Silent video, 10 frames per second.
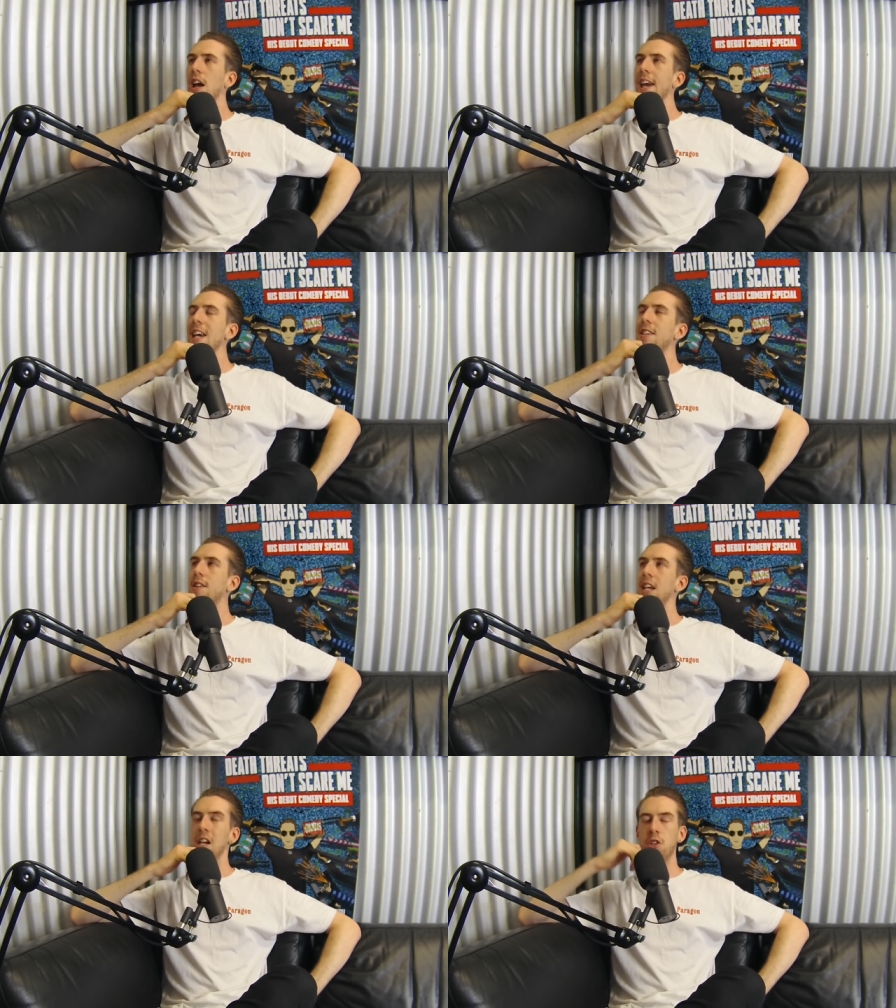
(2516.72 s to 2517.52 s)
Here's
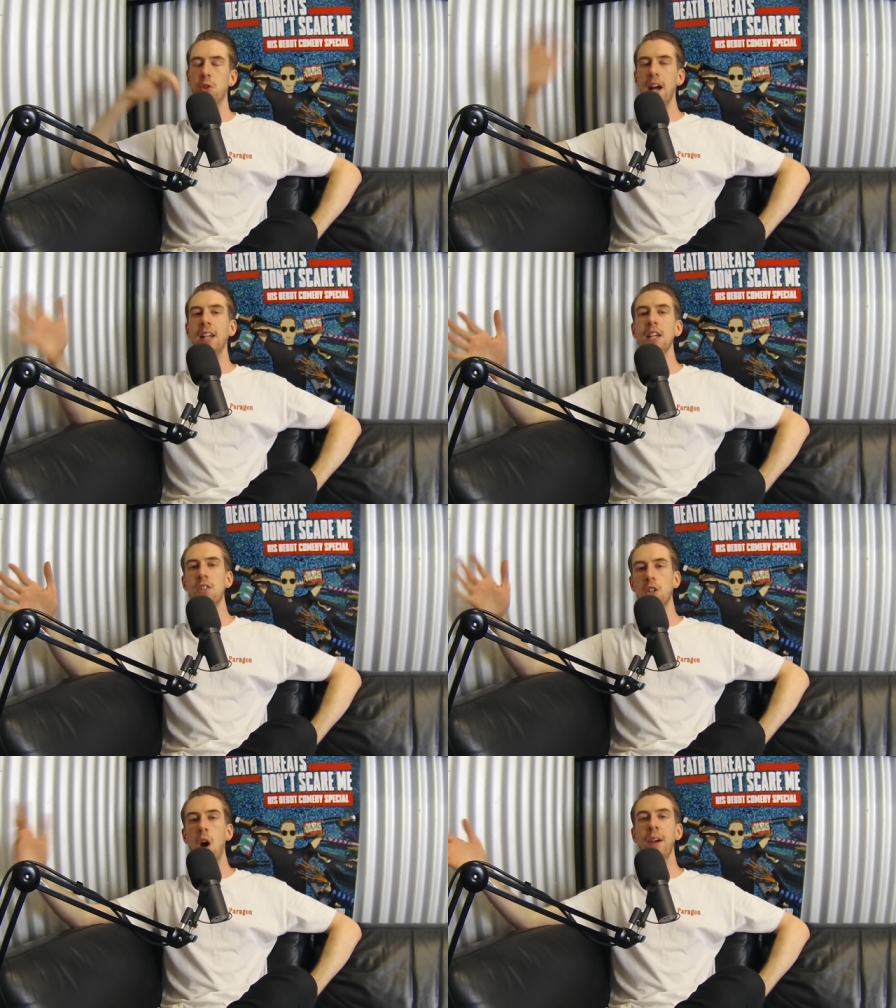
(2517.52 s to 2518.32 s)
the thing:
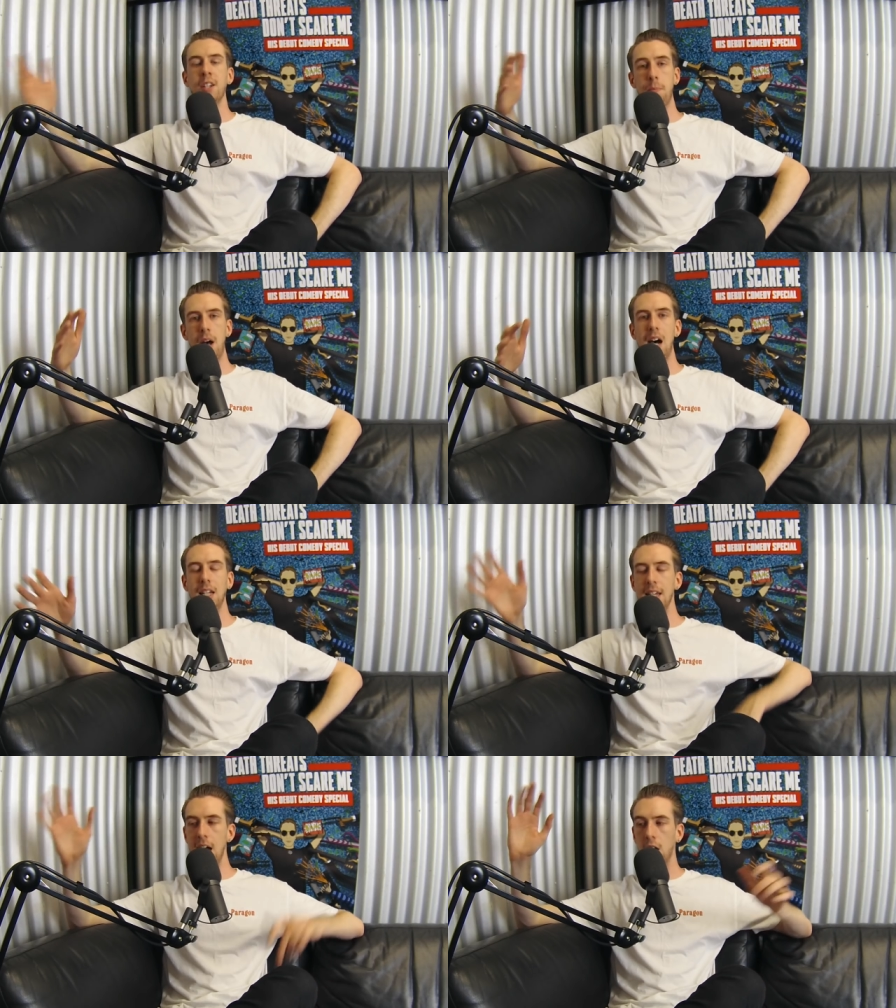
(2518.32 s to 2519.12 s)
Australians going to
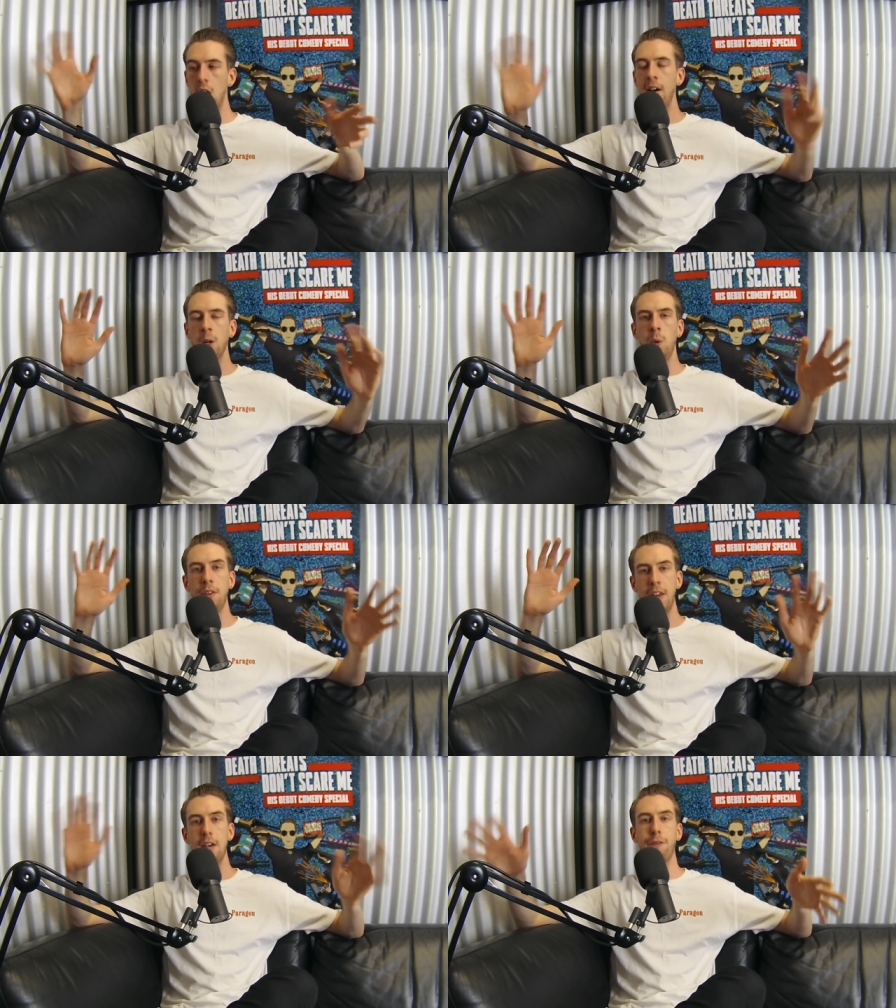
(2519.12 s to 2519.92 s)
Bali are going
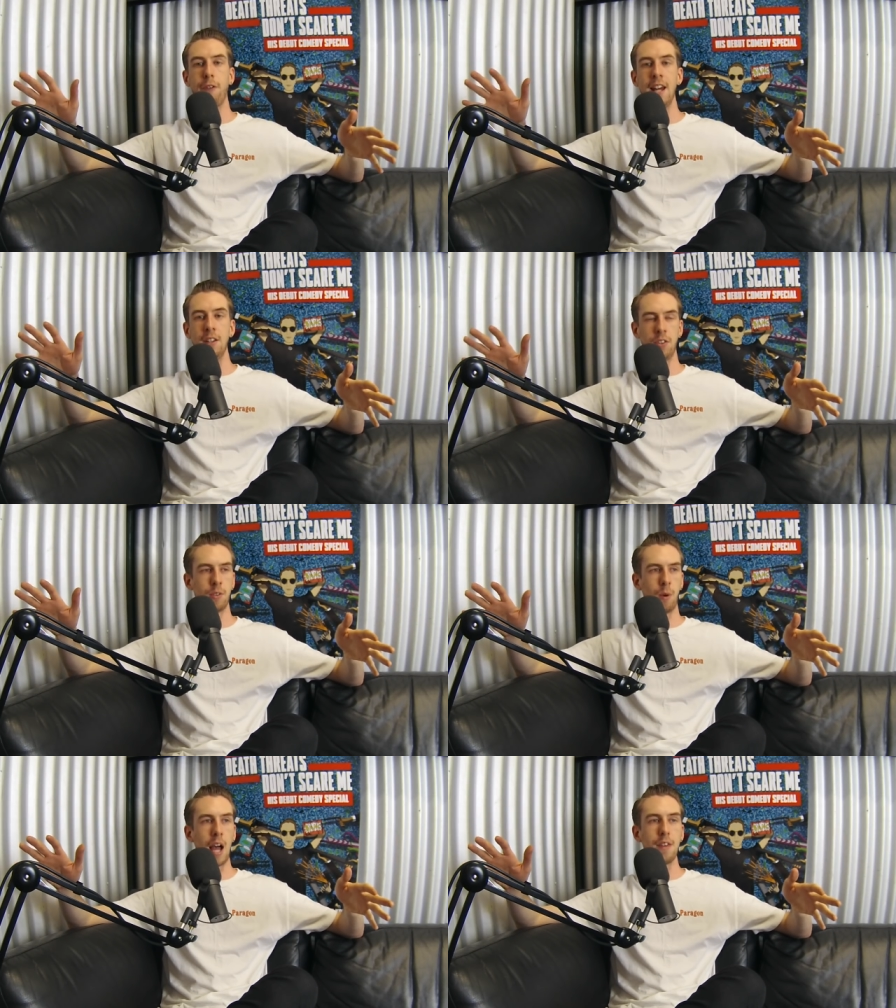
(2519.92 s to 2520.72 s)
with their
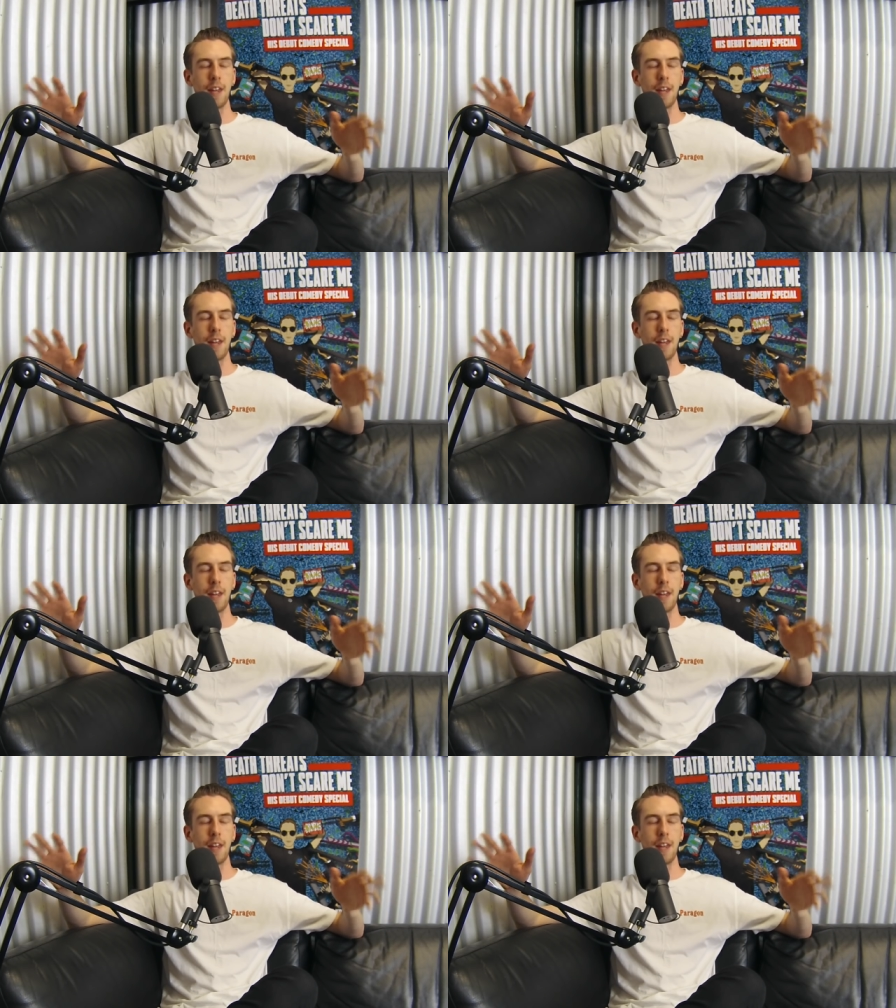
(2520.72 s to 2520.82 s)
friends, right?